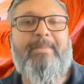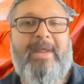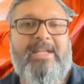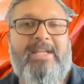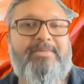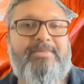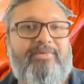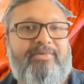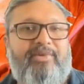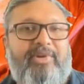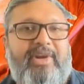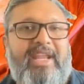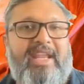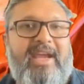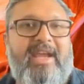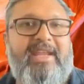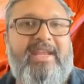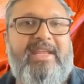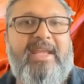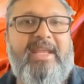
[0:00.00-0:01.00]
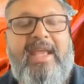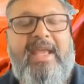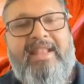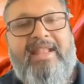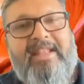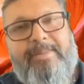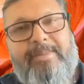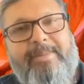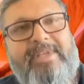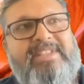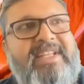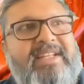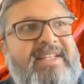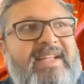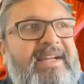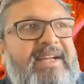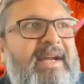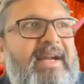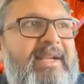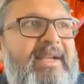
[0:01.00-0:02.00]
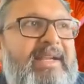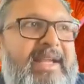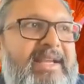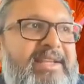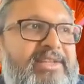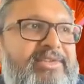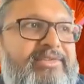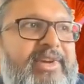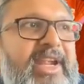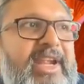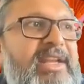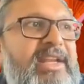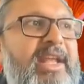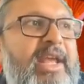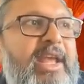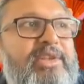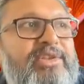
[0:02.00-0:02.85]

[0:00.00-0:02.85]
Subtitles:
management for AI, let me set the context, right?